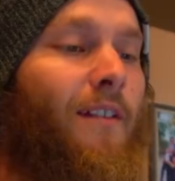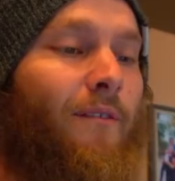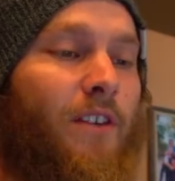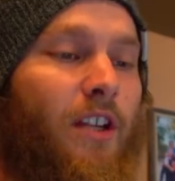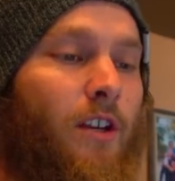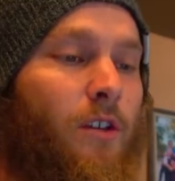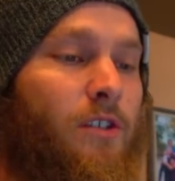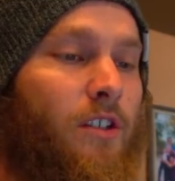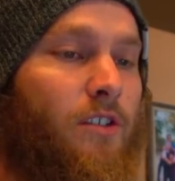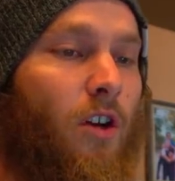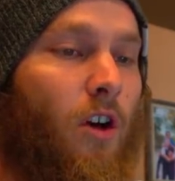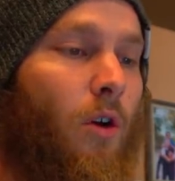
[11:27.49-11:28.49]
Videos
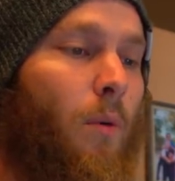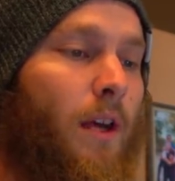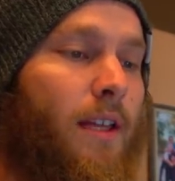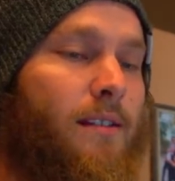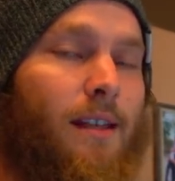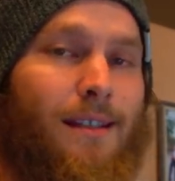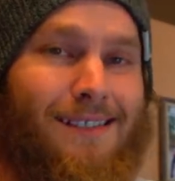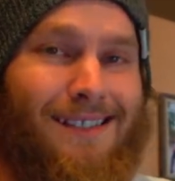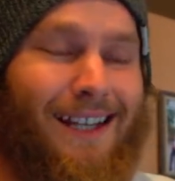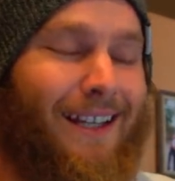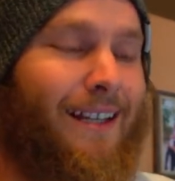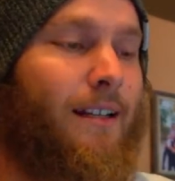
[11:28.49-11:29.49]
is always
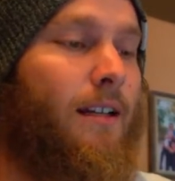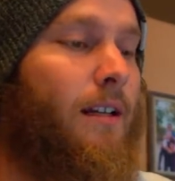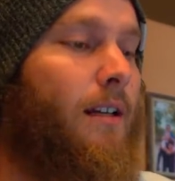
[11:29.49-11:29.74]
second.